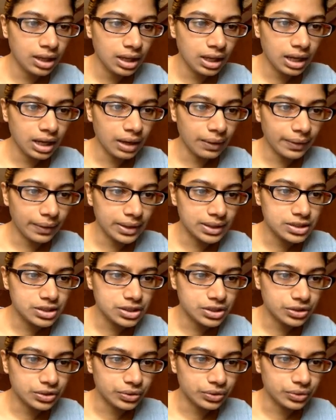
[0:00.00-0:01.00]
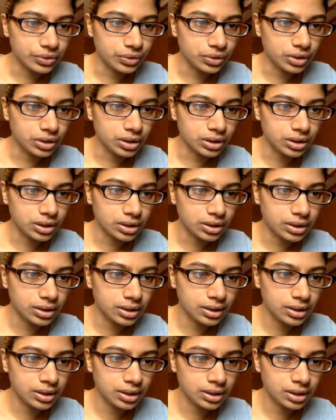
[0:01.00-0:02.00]
I want it to,
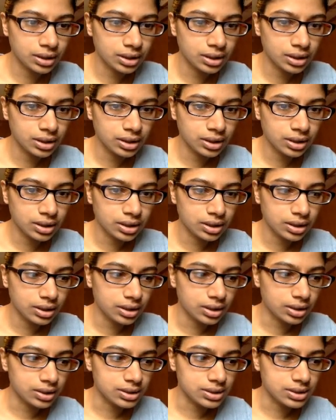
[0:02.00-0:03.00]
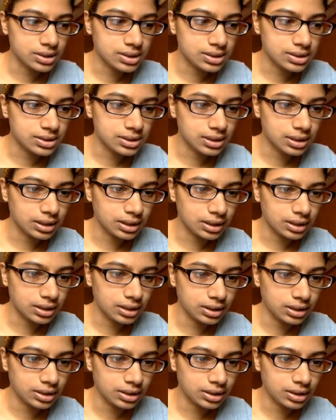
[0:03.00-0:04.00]
let's see,
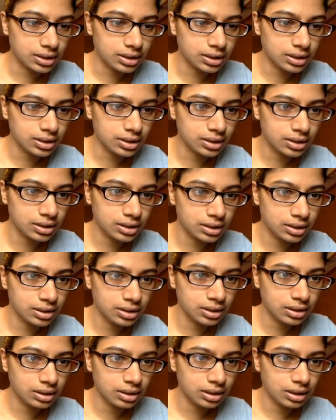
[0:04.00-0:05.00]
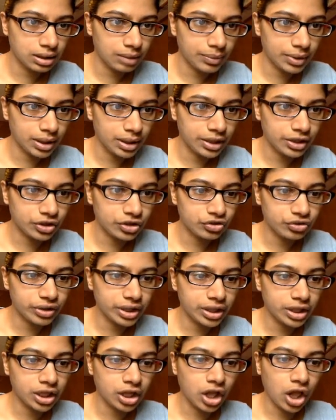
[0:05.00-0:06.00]
I'm going to let it create a
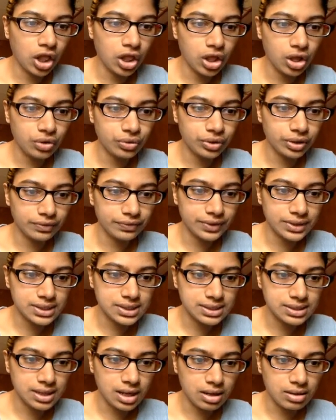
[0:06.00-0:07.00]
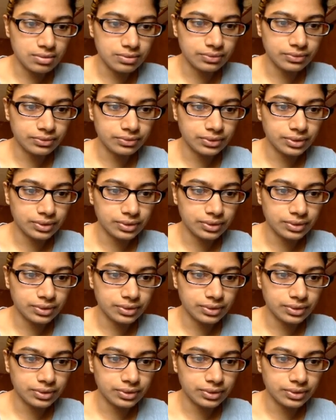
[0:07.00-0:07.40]
clone of itself.